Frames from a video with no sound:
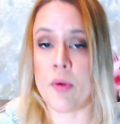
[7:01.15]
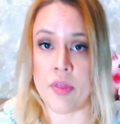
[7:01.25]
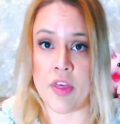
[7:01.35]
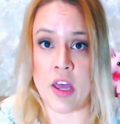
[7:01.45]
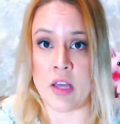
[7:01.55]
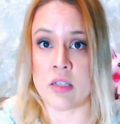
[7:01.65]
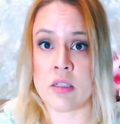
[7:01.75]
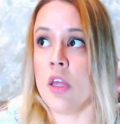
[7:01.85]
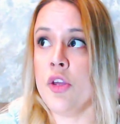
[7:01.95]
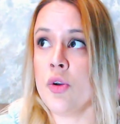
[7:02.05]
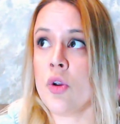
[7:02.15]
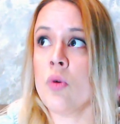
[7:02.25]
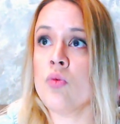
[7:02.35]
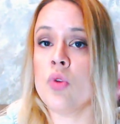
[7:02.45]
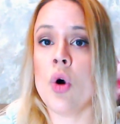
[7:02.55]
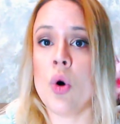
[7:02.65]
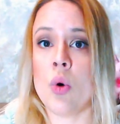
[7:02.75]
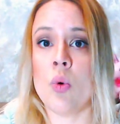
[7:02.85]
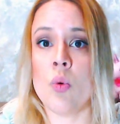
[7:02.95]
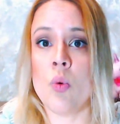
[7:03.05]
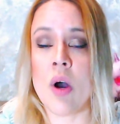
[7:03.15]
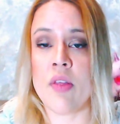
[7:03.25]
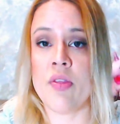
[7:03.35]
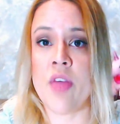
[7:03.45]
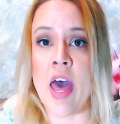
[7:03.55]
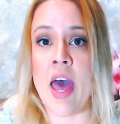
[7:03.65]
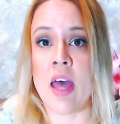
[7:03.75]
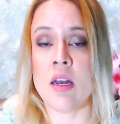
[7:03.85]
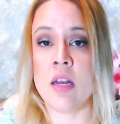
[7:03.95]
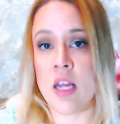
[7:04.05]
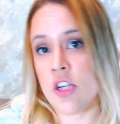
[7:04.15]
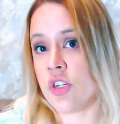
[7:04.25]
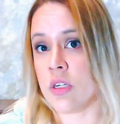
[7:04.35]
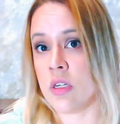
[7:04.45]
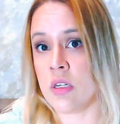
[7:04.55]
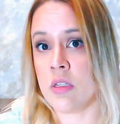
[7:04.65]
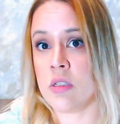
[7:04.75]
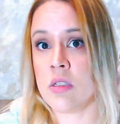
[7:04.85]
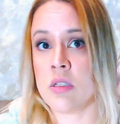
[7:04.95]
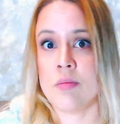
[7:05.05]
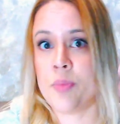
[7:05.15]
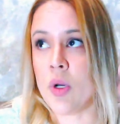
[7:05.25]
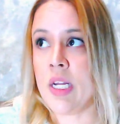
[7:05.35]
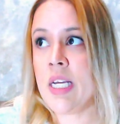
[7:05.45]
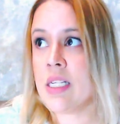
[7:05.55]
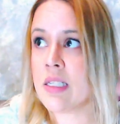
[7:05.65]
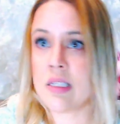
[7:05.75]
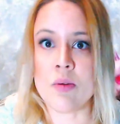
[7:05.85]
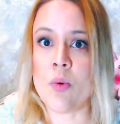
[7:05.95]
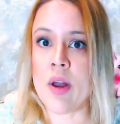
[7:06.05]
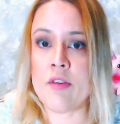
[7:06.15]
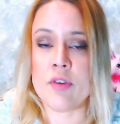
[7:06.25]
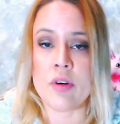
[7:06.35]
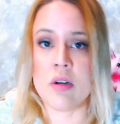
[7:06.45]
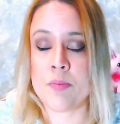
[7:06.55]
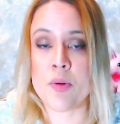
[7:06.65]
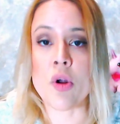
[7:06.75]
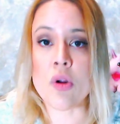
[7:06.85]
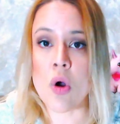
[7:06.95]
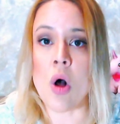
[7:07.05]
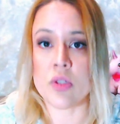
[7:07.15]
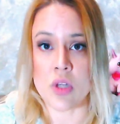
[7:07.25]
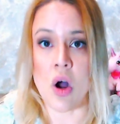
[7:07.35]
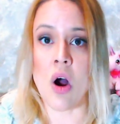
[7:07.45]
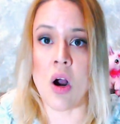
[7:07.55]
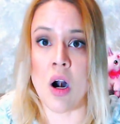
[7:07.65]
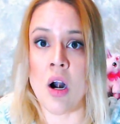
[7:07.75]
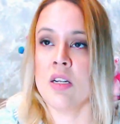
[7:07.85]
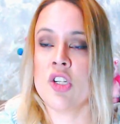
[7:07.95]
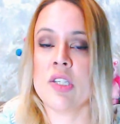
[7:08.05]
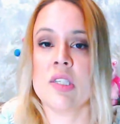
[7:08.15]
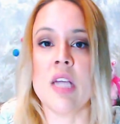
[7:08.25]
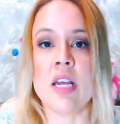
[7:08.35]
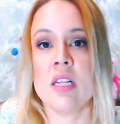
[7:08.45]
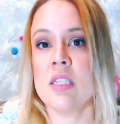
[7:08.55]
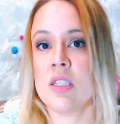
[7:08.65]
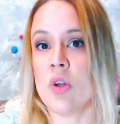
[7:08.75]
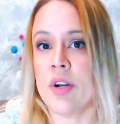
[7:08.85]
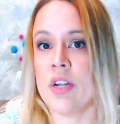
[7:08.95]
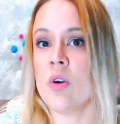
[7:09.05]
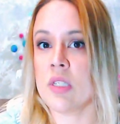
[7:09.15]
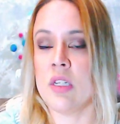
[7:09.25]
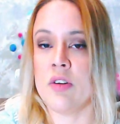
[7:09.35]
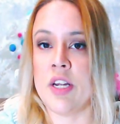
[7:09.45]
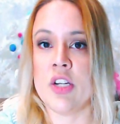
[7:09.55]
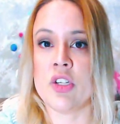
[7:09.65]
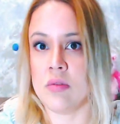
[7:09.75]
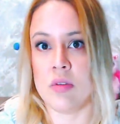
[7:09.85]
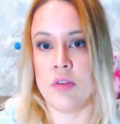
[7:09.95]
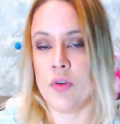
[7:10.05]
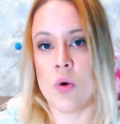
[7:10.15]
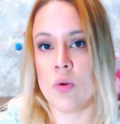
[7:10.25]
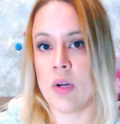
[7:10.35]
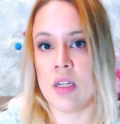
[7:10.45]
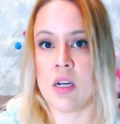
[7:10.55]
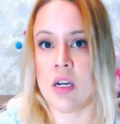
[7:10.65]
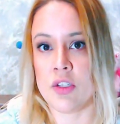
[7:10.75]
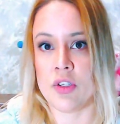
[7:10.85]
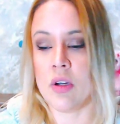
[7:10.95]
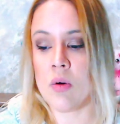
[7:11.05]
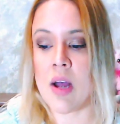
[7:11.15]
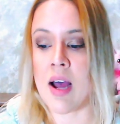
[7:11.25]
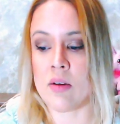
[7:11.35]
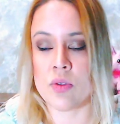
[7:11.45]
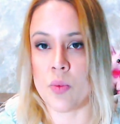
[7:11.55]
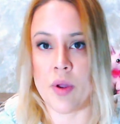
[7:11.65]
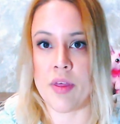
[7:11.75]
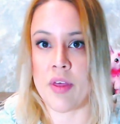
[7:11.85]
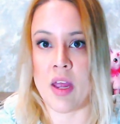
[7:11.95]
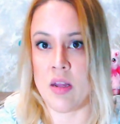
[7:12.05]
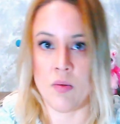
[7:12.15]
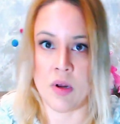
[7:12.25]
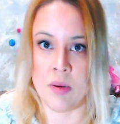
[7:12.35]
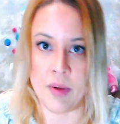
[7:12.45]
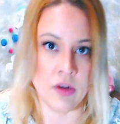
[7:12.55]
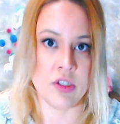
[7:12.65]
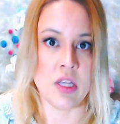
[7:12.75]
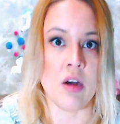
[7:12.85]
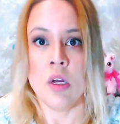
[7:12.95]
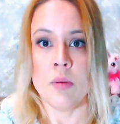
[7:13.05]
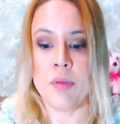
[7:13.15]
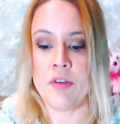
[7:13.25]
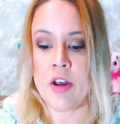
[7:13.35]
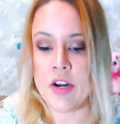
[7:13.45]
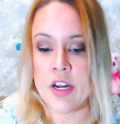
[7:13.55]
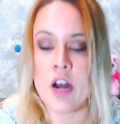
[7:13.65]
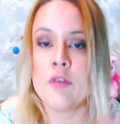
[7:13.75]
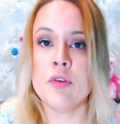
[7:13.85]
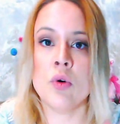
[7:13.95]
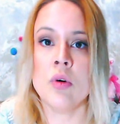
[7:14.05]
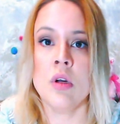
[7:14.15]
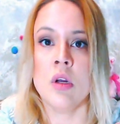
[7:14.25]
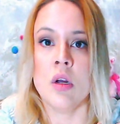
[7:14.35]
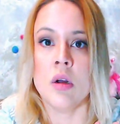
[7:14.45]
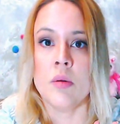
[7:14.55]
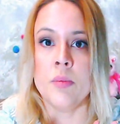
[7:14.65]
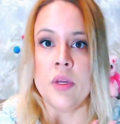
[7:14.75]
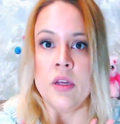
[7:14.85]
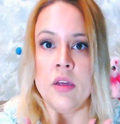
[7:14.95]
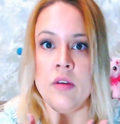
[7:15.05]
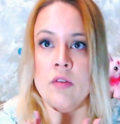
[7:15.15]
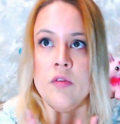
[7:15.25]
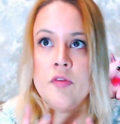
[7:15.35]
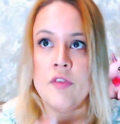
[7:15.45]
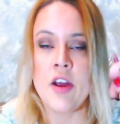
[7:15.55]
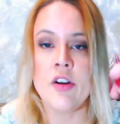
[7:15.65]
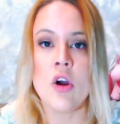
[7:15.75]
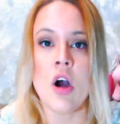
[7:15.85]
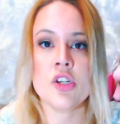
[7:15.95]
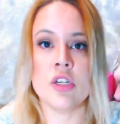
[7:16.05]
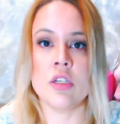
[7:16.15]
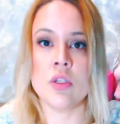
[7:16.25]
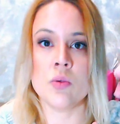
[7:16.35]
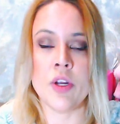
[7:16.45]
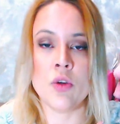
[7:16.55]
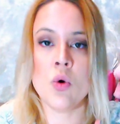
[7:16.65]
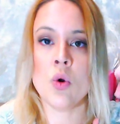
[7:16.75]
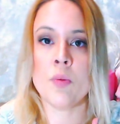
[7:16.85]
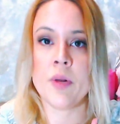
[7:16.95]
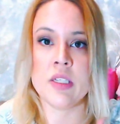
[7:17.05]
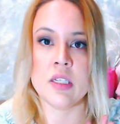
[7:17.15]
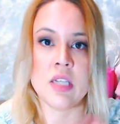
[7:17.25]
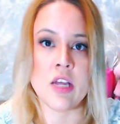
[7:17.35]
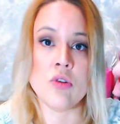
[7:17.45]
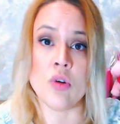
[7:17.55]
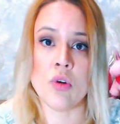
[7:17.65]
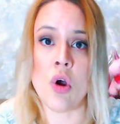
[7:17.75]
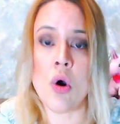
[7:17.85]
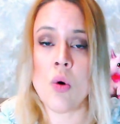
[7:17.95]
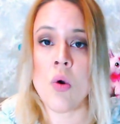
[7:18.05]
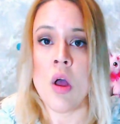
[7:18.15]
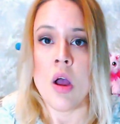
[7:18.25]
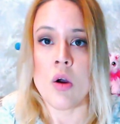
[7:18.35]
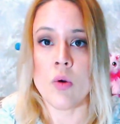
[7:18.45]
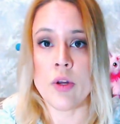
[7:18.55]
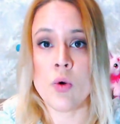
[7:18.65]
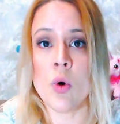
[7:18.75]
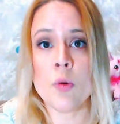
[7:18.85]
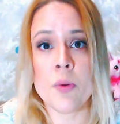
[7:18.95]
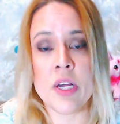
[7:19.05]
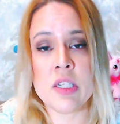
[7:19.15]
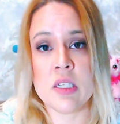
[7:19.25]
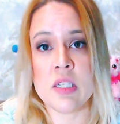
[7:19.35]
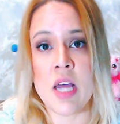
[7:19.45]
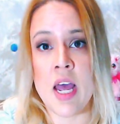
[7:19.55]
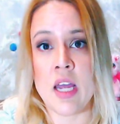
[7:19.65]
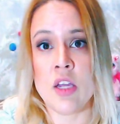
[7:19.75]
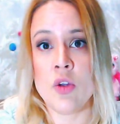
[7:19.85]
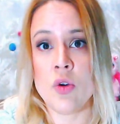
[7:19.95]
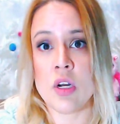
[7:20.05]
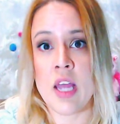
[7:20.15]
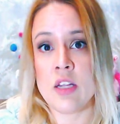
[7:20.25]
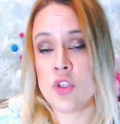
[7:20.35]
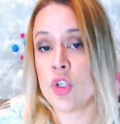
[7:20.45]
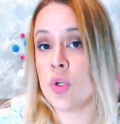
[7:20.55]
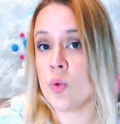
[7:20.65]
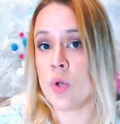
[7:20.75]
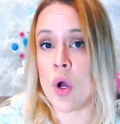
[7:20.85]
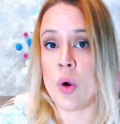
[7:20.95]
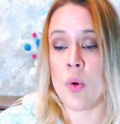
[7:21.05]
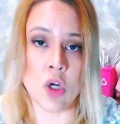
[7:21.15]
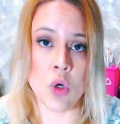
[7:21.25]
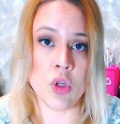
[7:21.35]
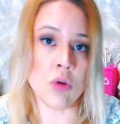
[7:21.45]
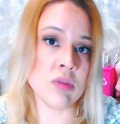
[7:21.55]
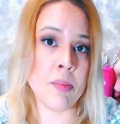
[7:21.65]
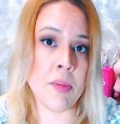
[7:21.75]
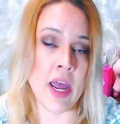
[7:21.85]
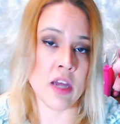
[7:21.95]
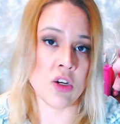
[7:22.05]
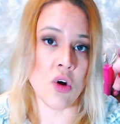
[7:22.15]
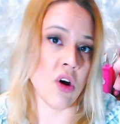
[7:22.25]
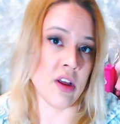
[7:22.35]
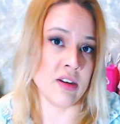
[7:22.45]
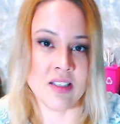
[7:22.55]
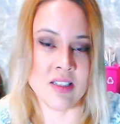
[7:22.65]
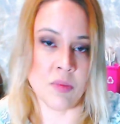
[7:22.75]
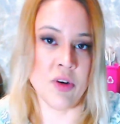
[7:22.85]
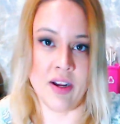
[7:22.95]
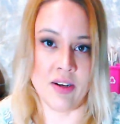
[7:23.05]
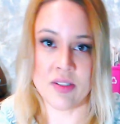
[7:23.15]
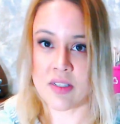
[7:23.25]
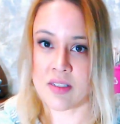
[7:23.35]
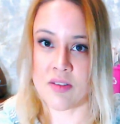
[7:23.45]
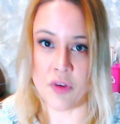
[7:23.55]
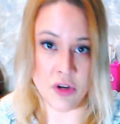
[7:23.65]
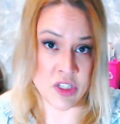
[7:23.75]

on things. You don't know what that nation's police, whatever, protocols are. Just take this story in consideration. If you go to another country, don't count with anyone but yourself. Be very careful. Be very cautious when you go to places that you don't know, when you go to places that you're getting to know. So don't depend on someone else for your